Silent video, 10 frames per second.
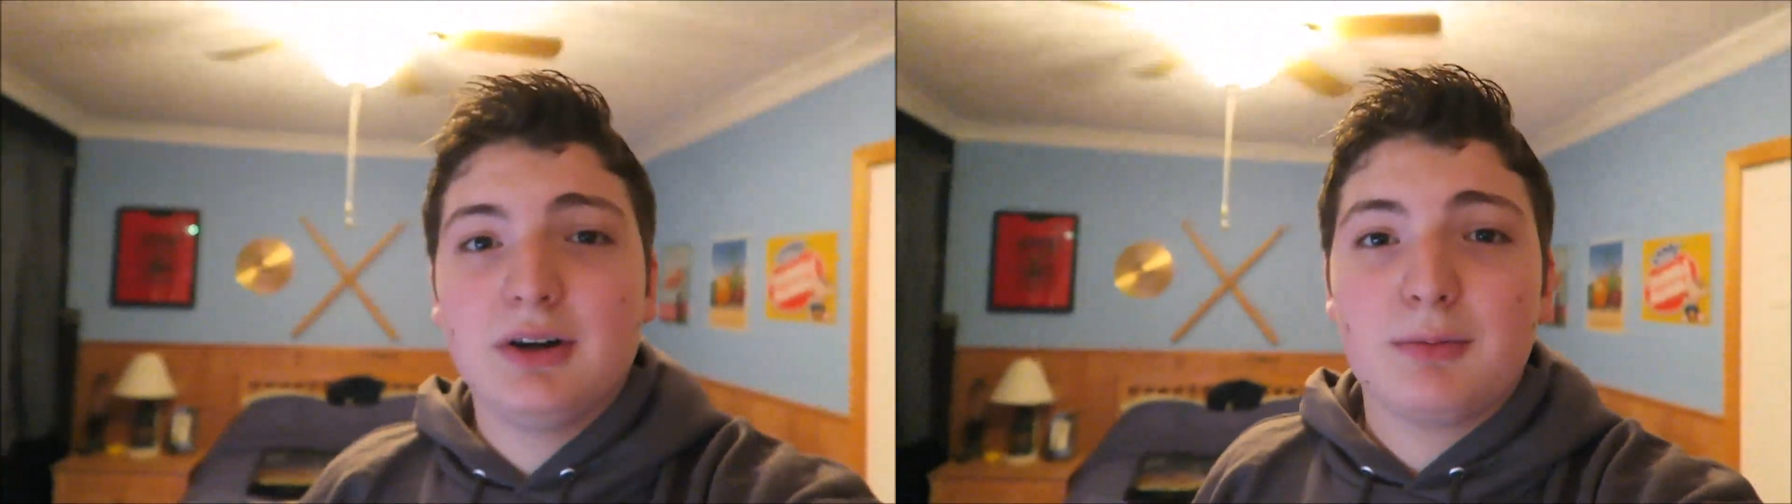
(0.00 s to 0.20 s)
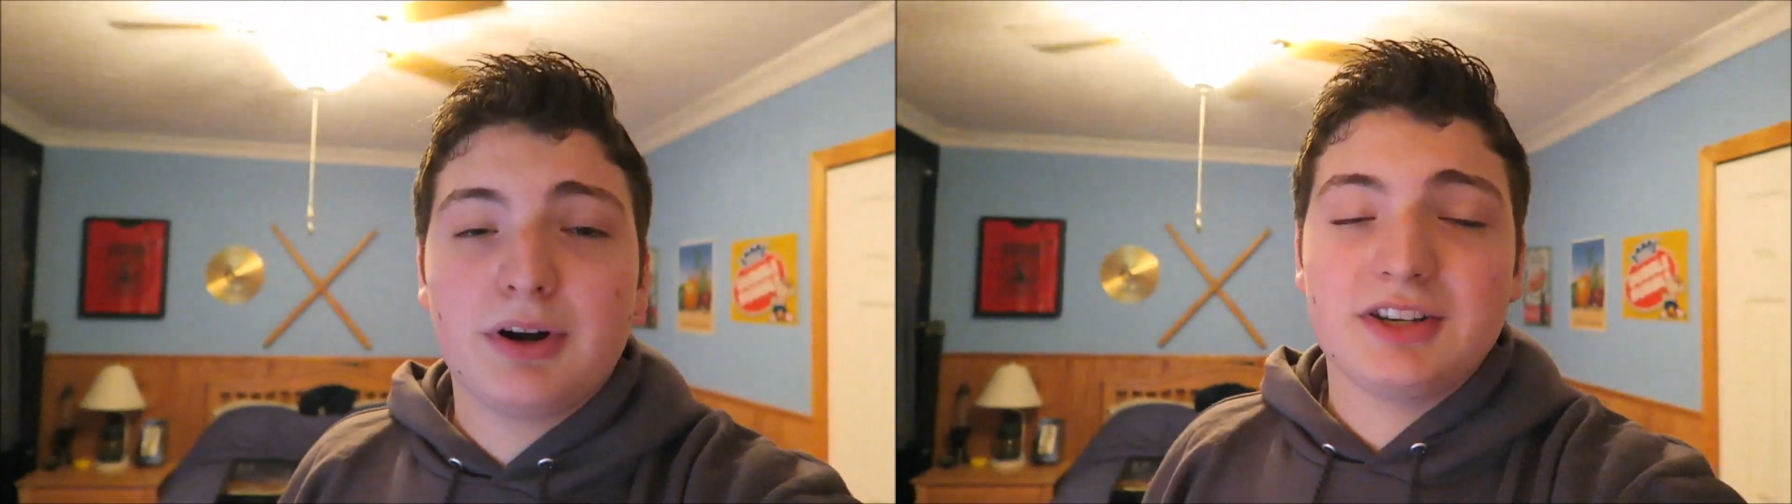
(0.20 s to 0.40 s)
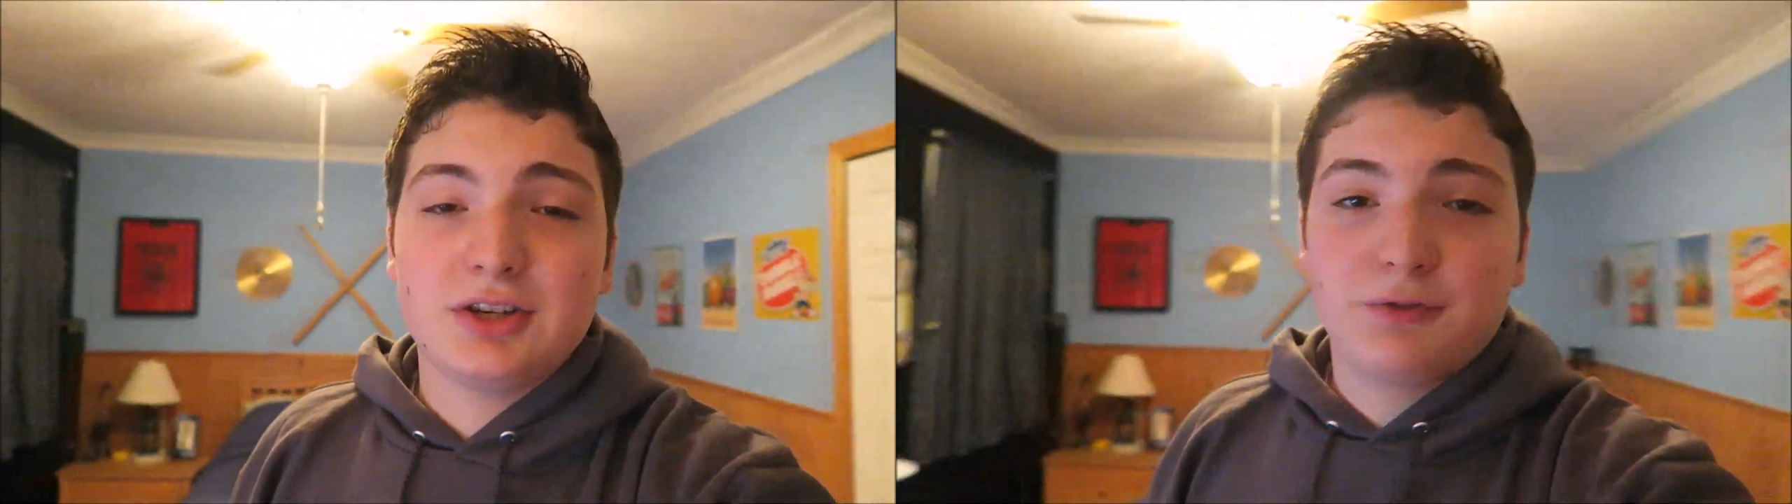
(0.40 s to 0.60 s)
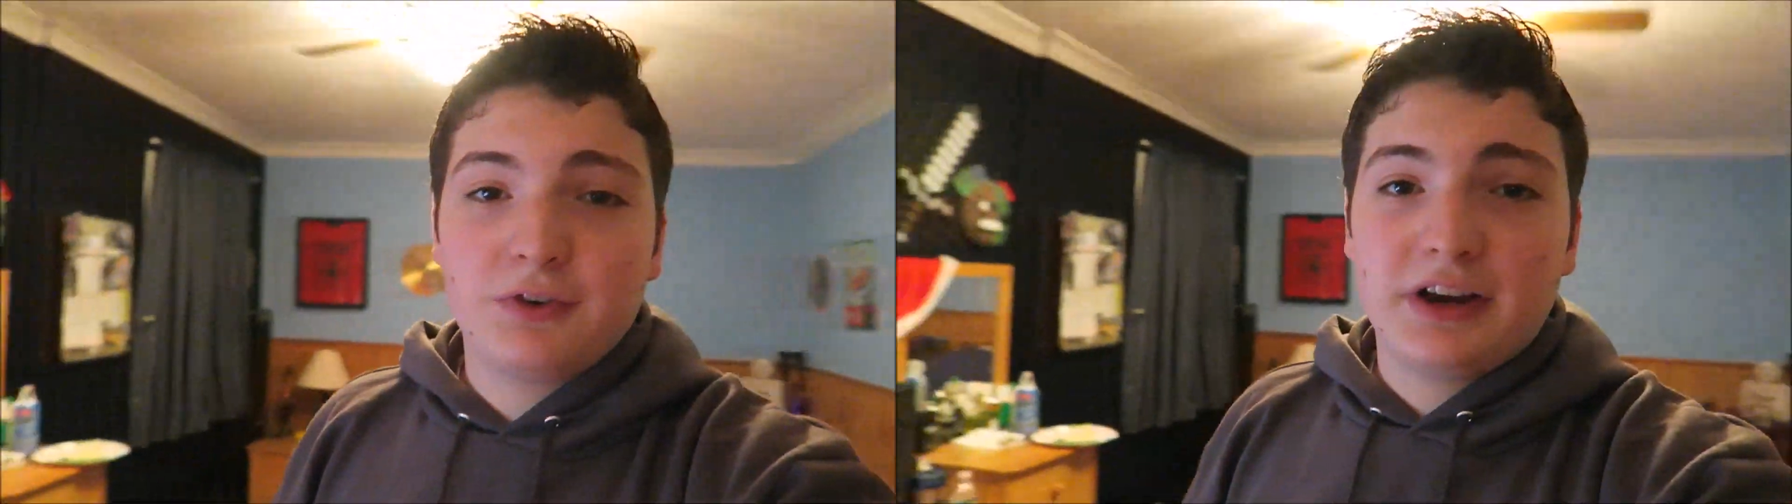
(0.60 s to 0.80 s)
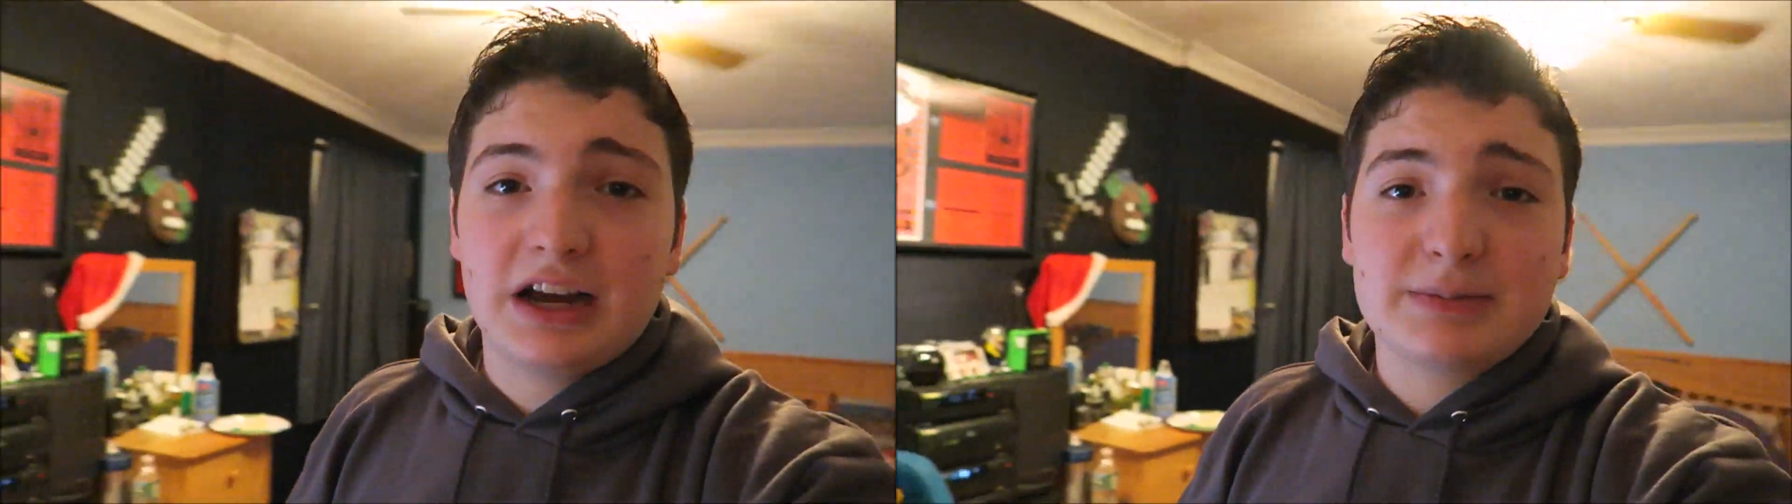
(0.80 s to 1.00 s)
pretty soon for
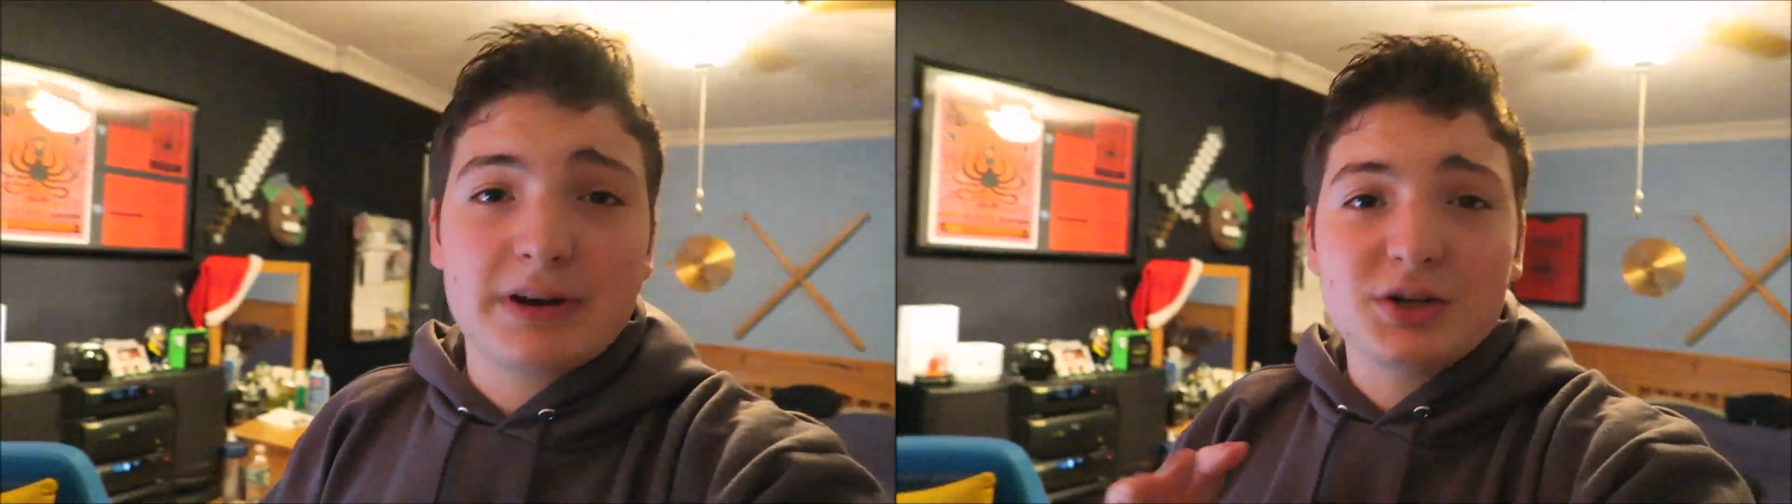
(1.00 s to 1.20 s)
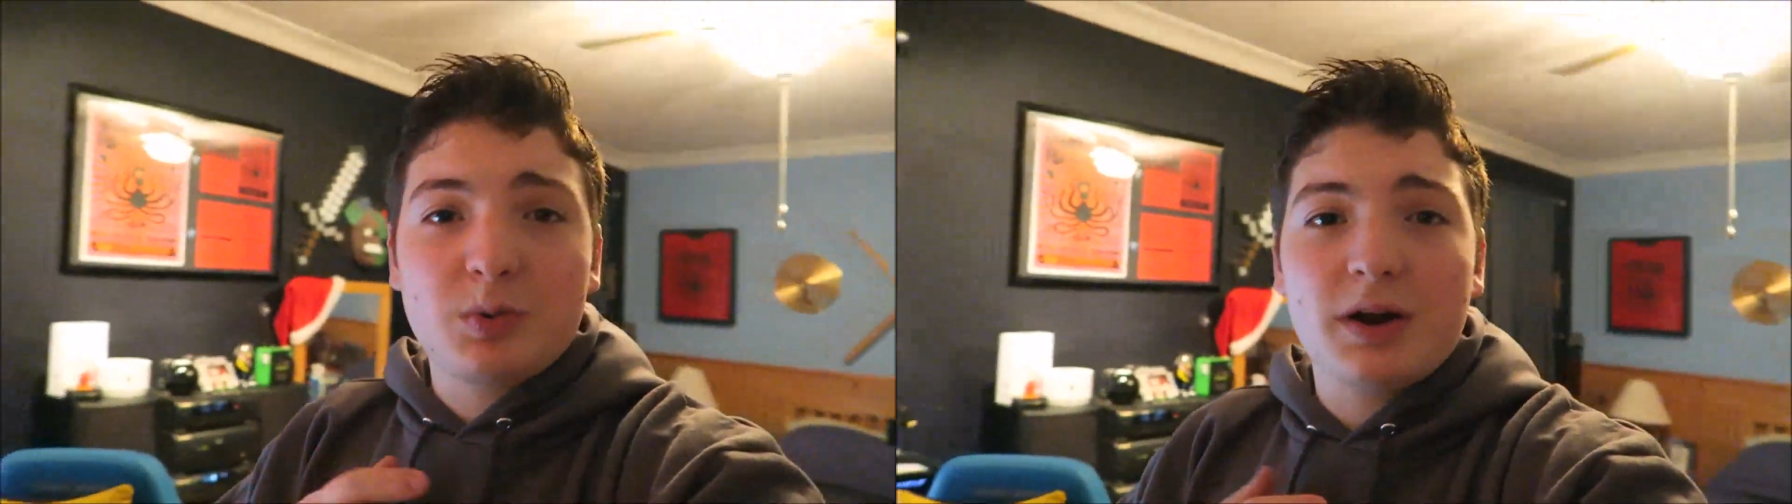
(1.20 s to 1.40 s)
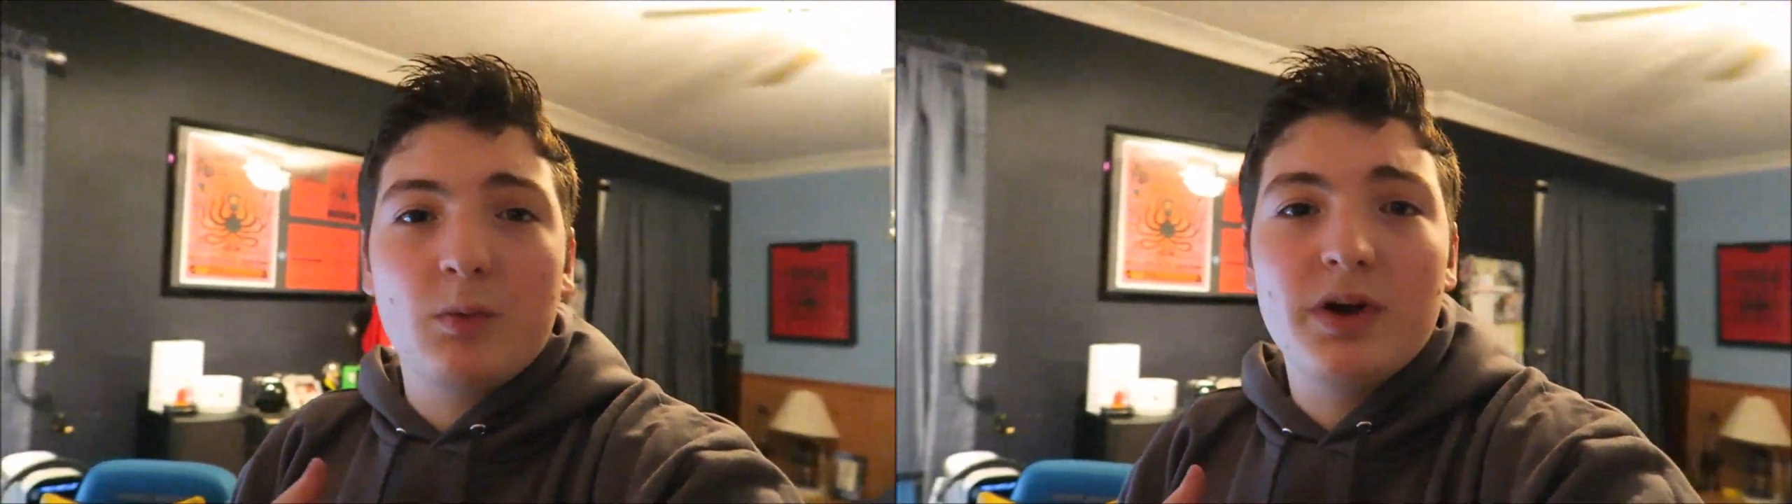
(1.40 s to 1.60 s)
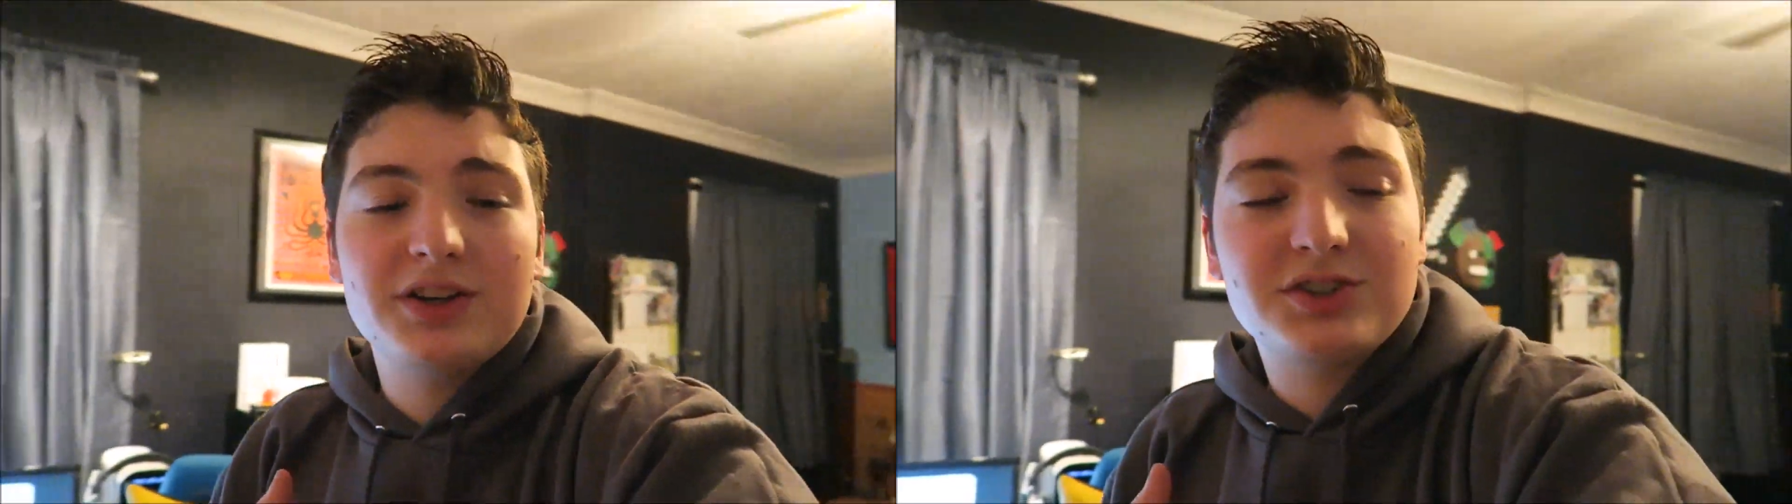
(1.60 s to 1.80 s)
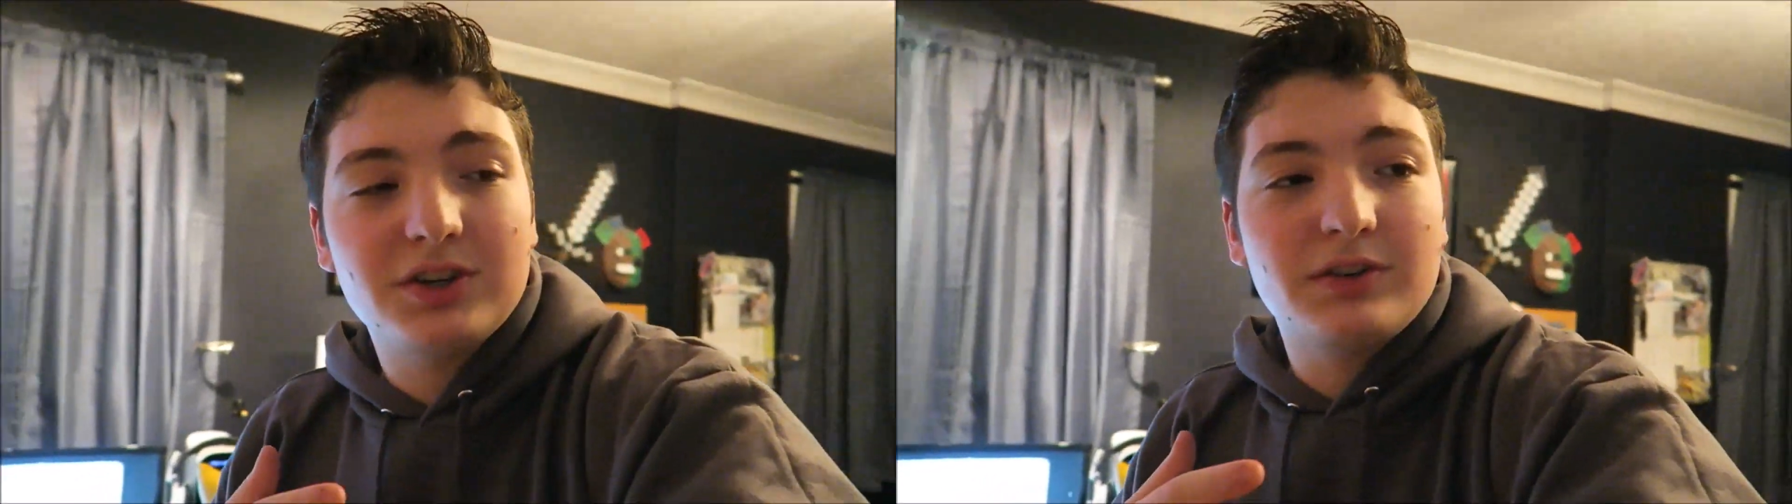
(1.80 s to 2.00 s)
you guys, but I just wanna
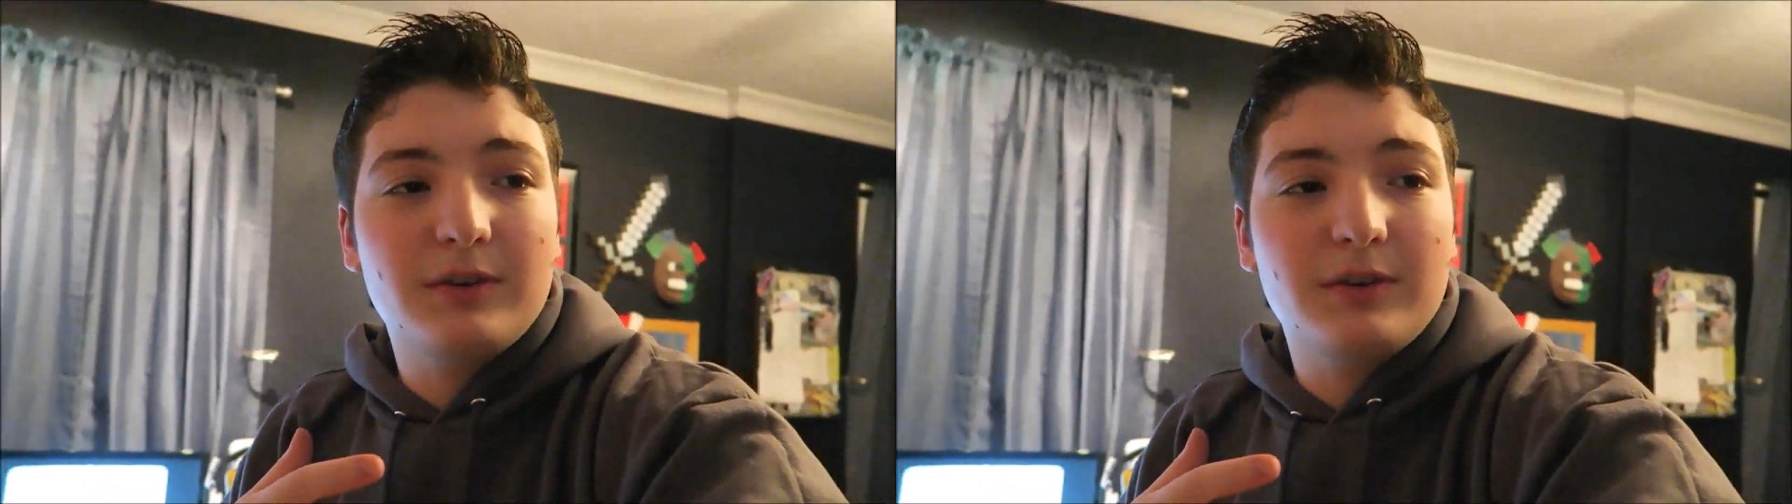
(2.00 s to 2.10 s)
wish